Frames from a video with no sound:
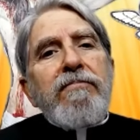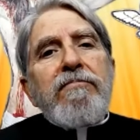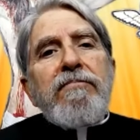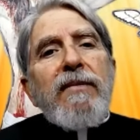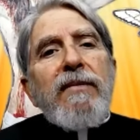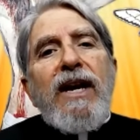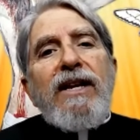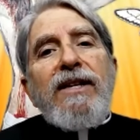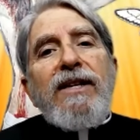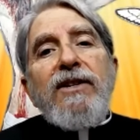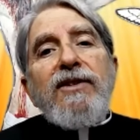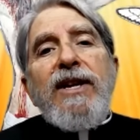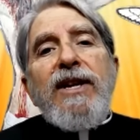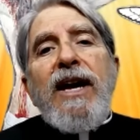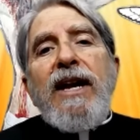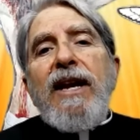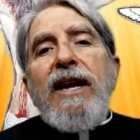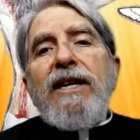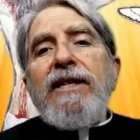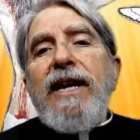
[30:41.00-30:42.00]
and does not
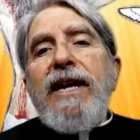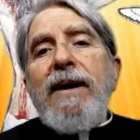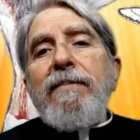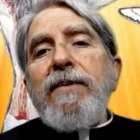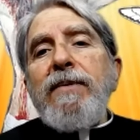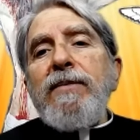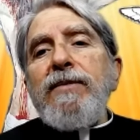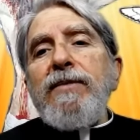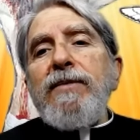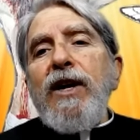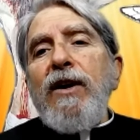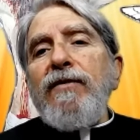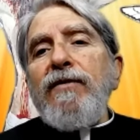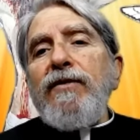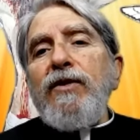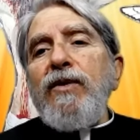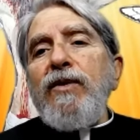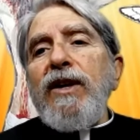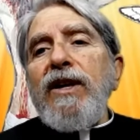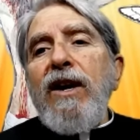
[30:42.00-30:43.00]
adapt himself to
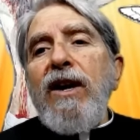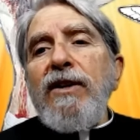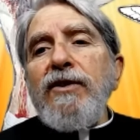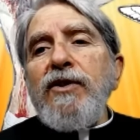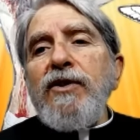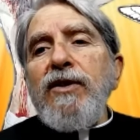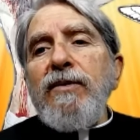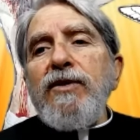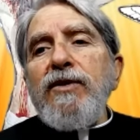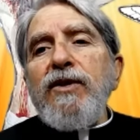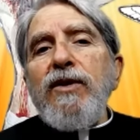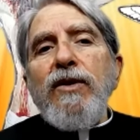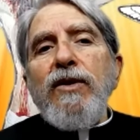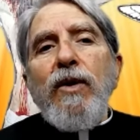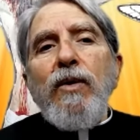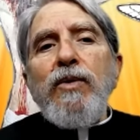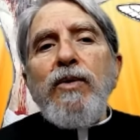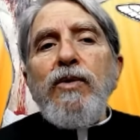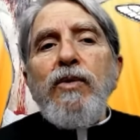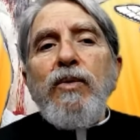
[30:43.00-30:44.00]
the customs of
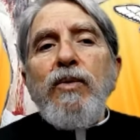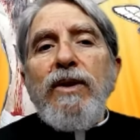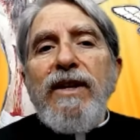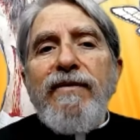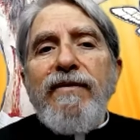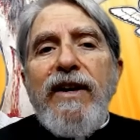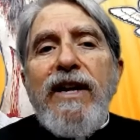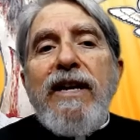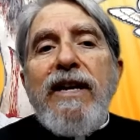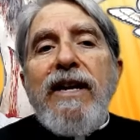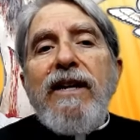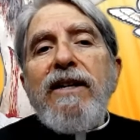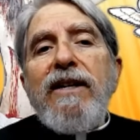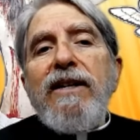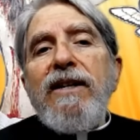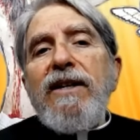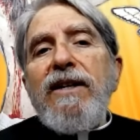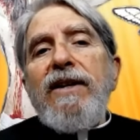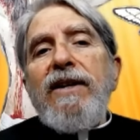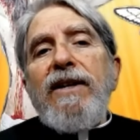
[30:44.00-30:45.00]
those who live in it,
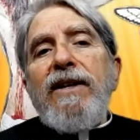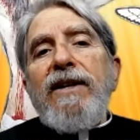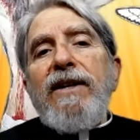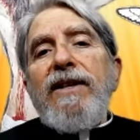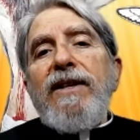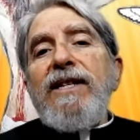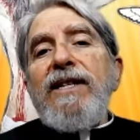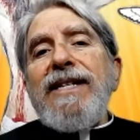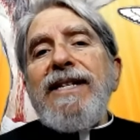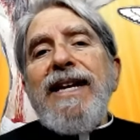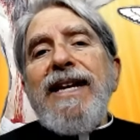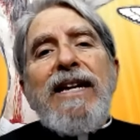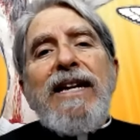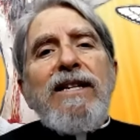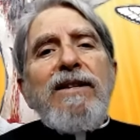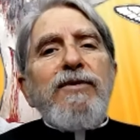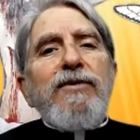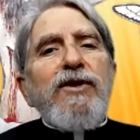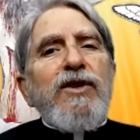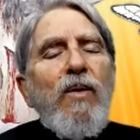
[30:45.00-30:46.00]
this kingdom
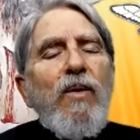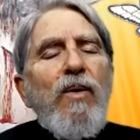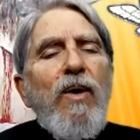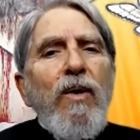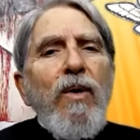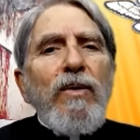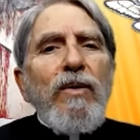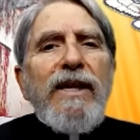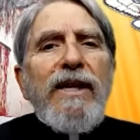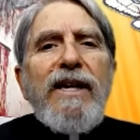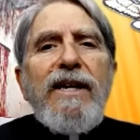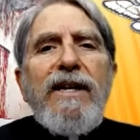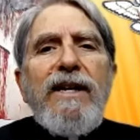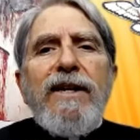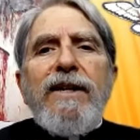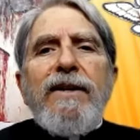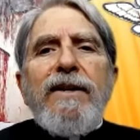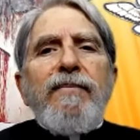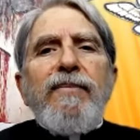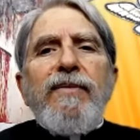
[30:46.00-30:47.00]
so holy,
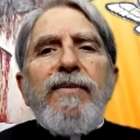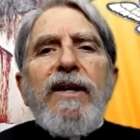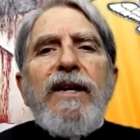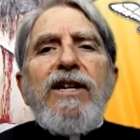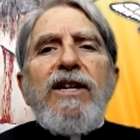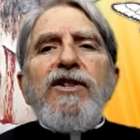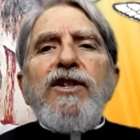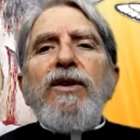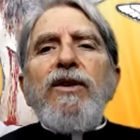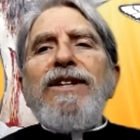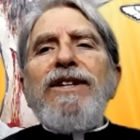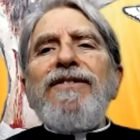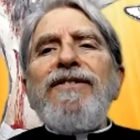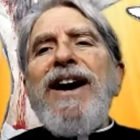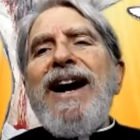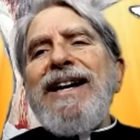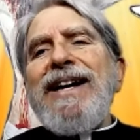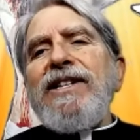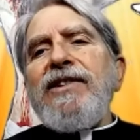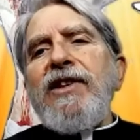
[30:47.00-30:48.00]
he shall live
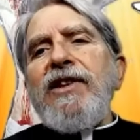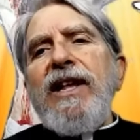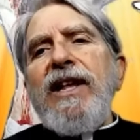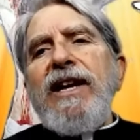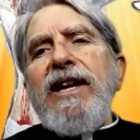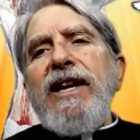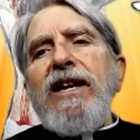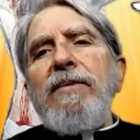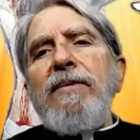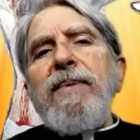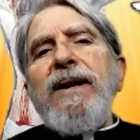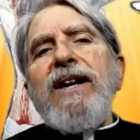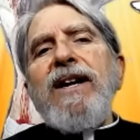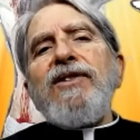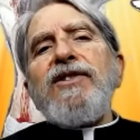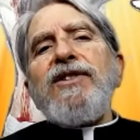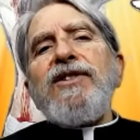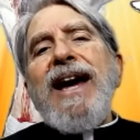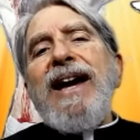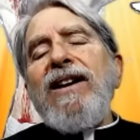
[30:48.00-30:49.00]
isolated, because
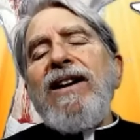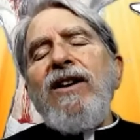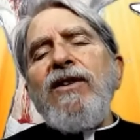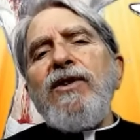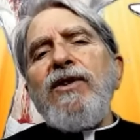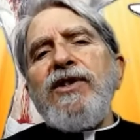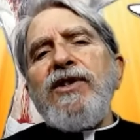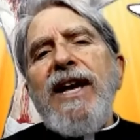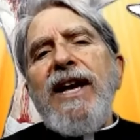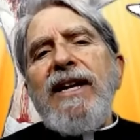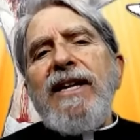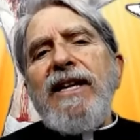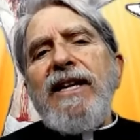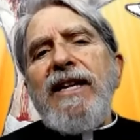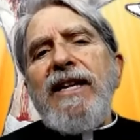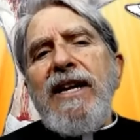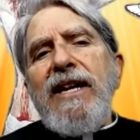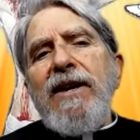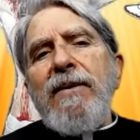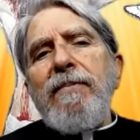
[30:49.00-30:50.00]
not understanding
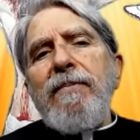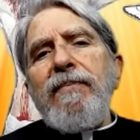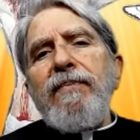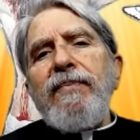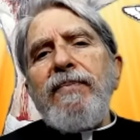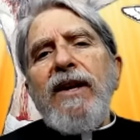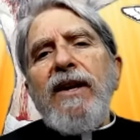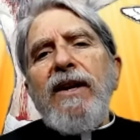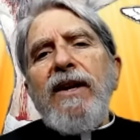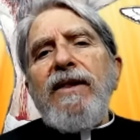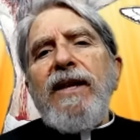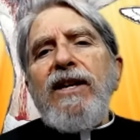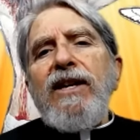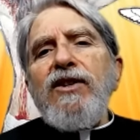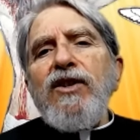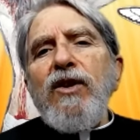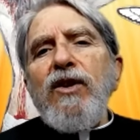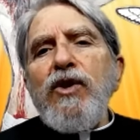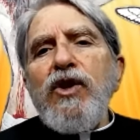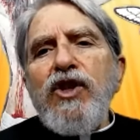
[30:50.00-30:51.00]
him, they
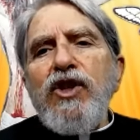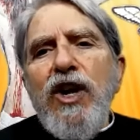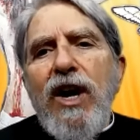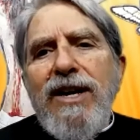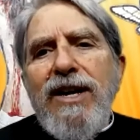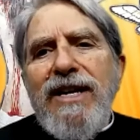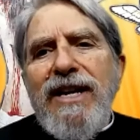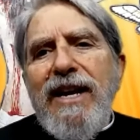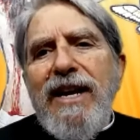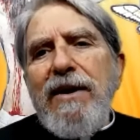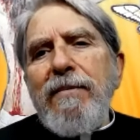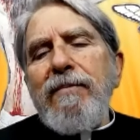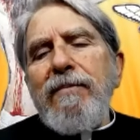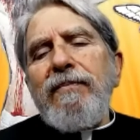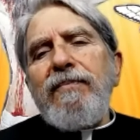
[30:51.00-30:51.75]
shall shun him.